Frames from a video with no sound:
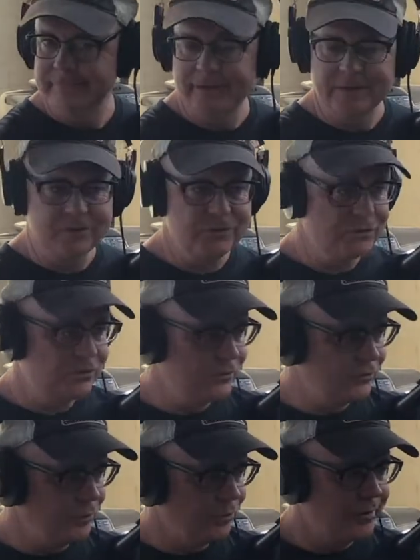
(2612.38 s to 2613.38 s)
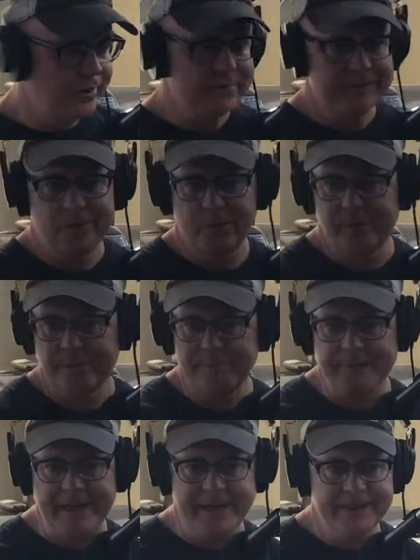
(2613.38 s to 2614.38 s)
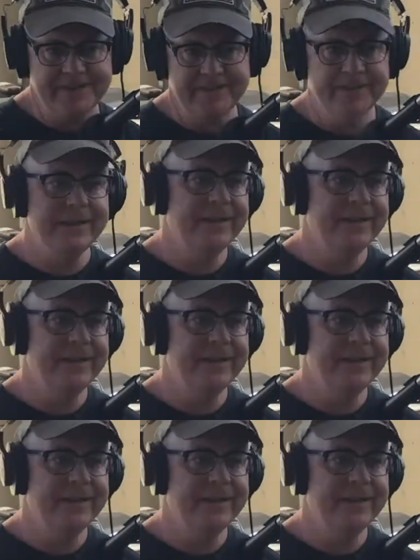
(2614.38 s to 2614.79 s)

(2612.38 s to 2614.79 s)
a store or a band,